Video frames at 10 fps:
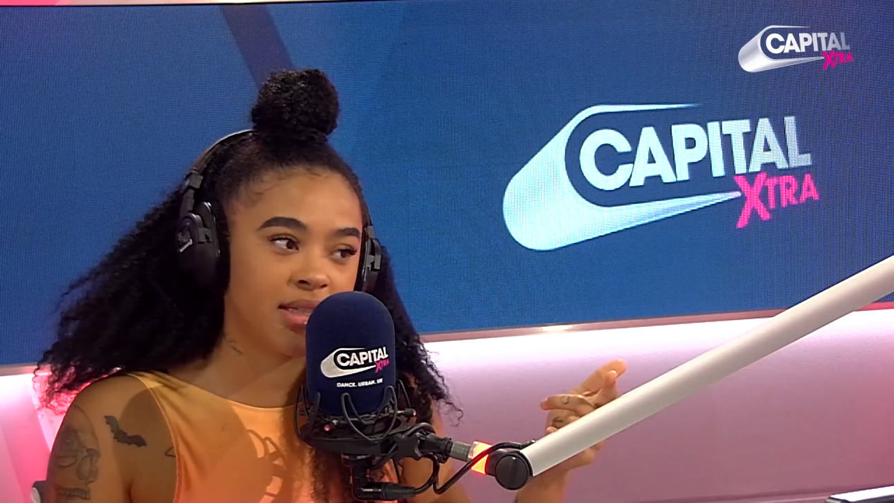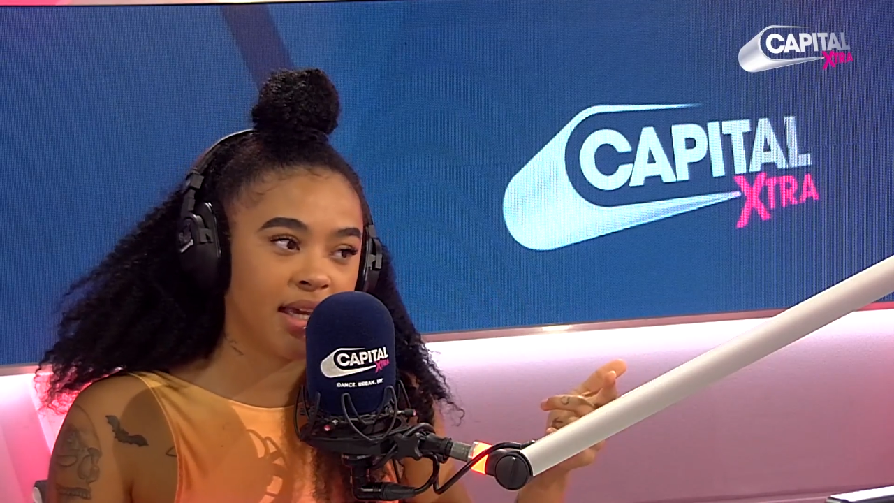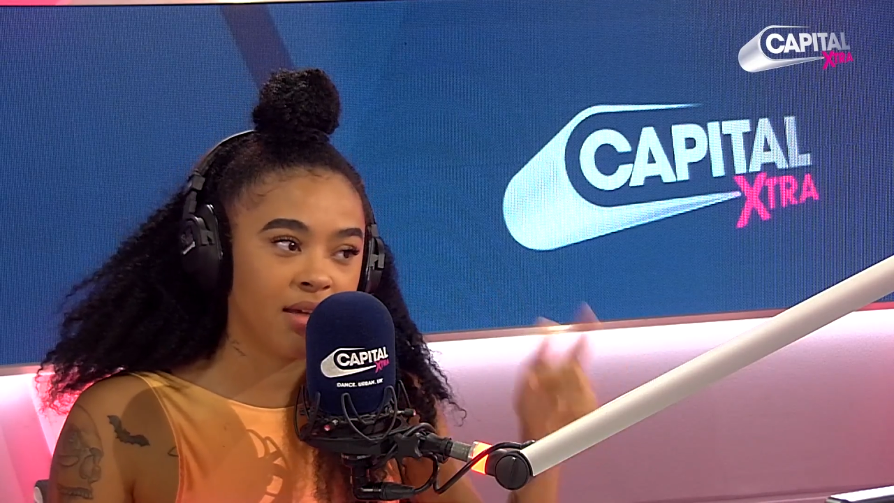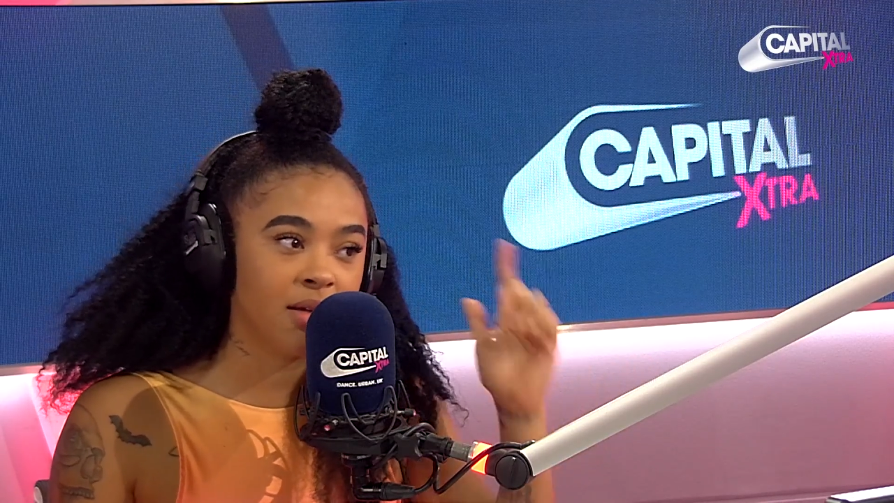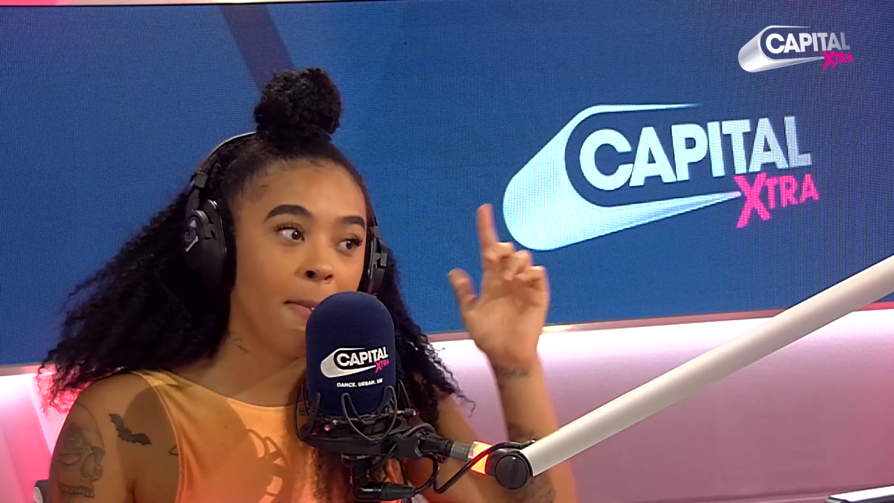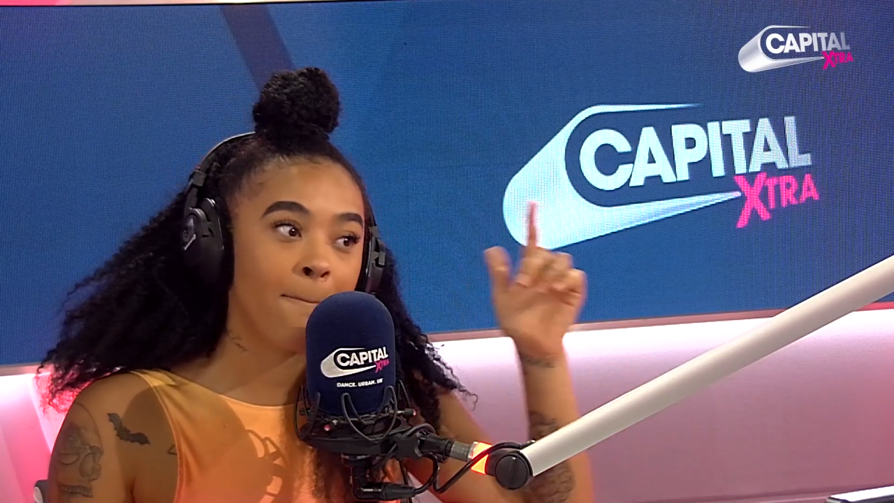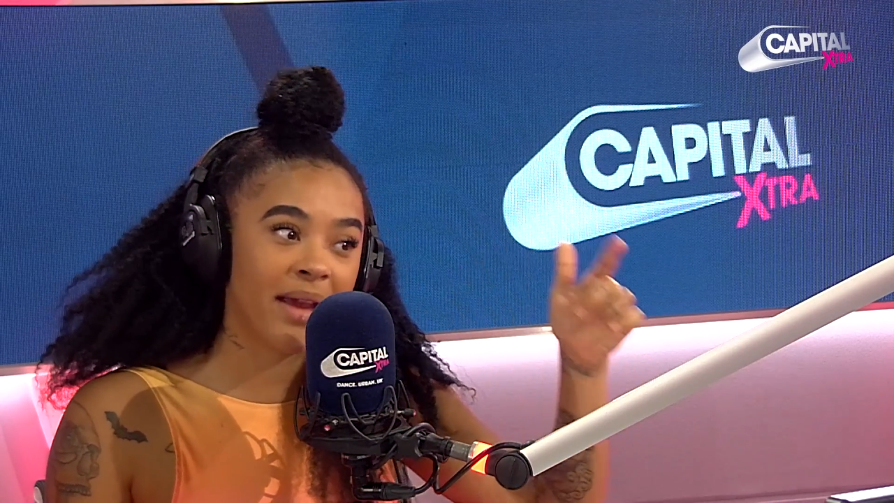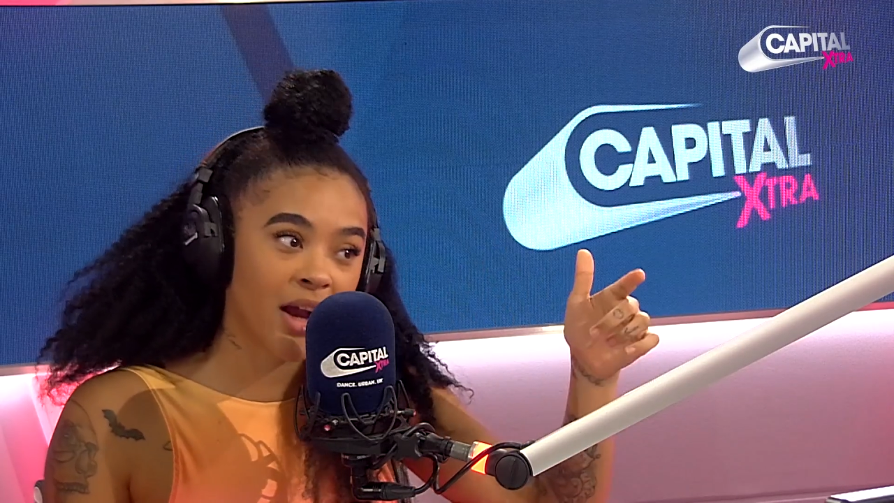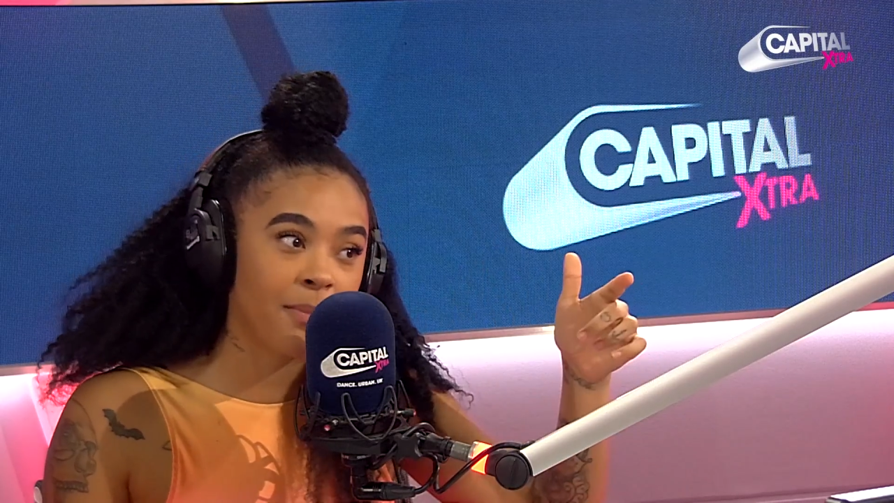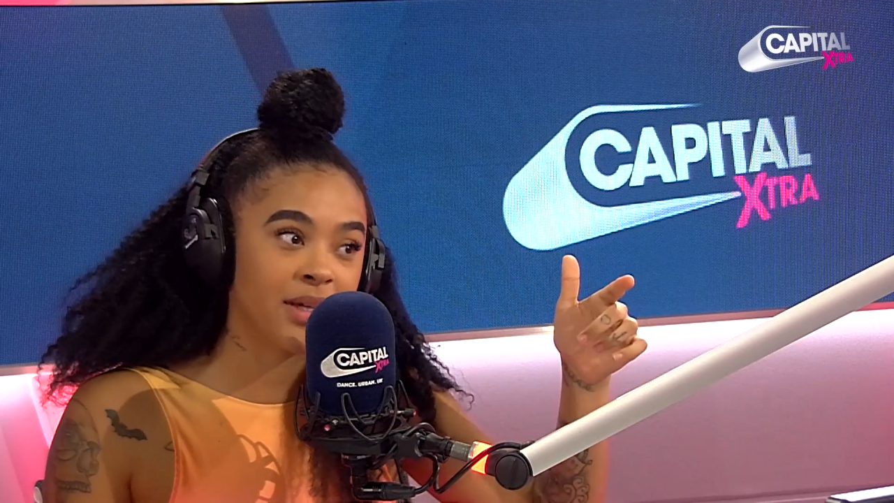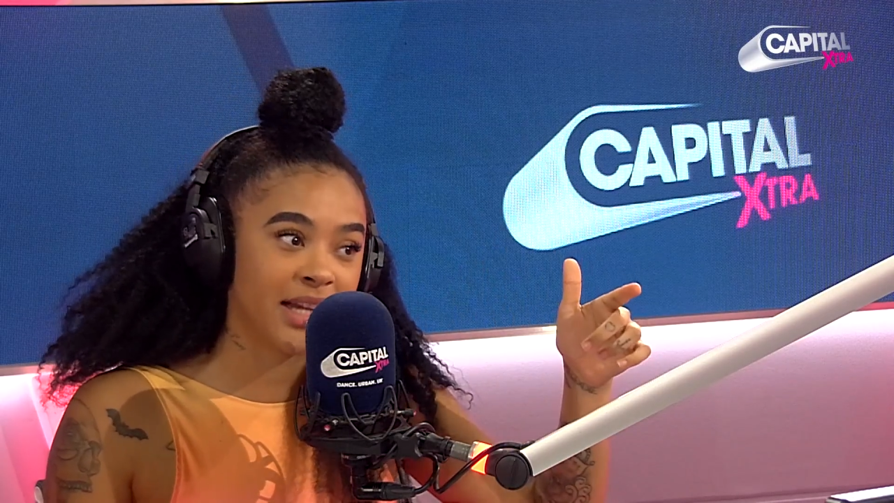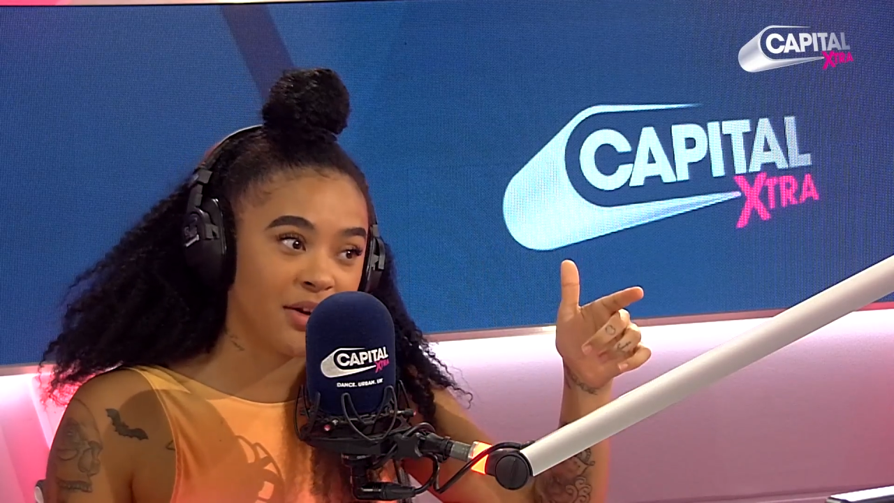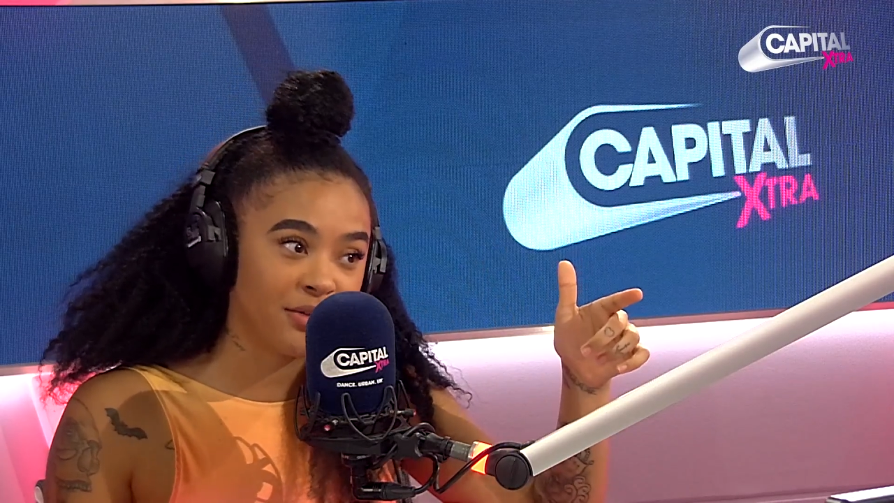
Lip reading: sing. Big up yourself.